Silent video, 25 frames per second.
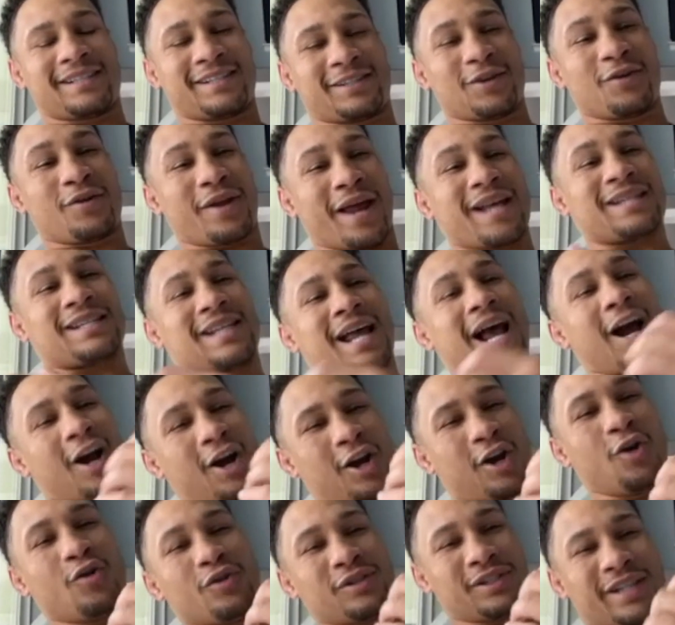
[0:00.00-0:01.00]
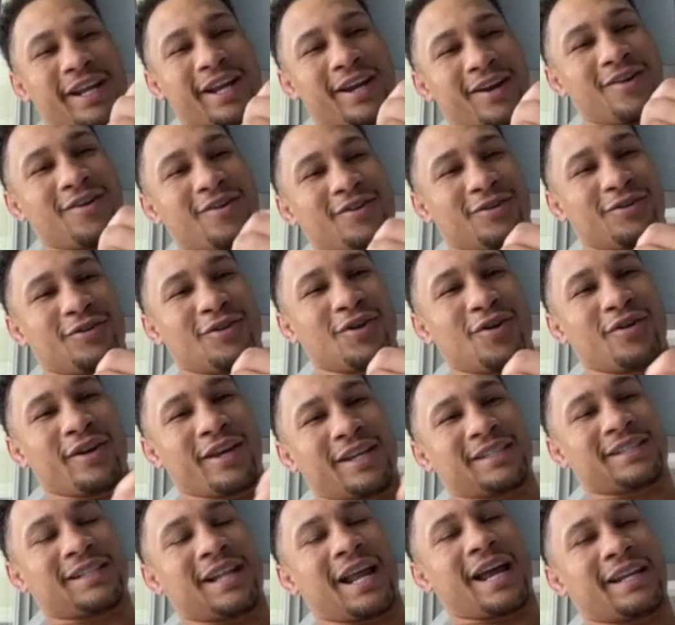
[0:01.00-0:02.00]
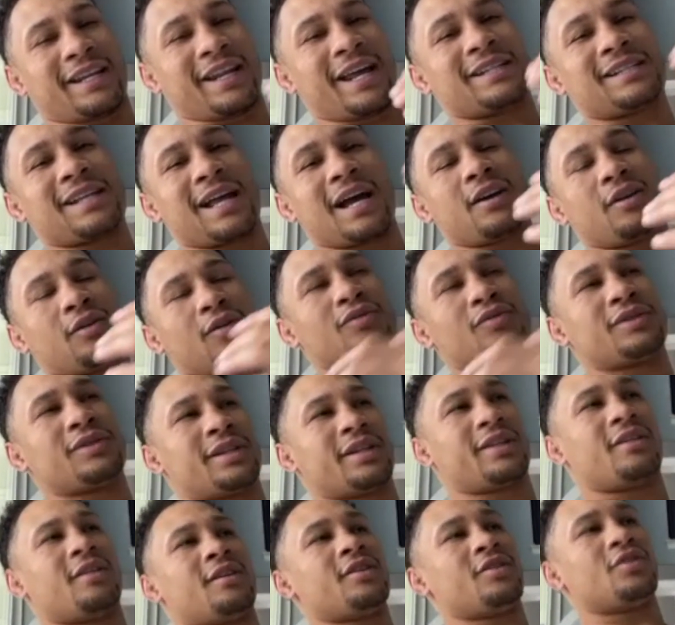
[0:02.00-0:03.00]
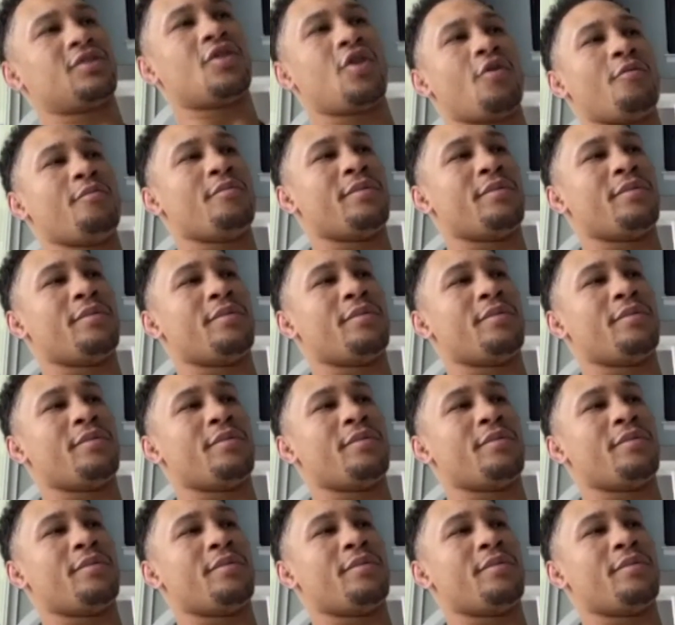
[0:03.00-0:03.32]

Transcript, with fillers: So that's how close they are, you know? It's like, that's how close they are, you know?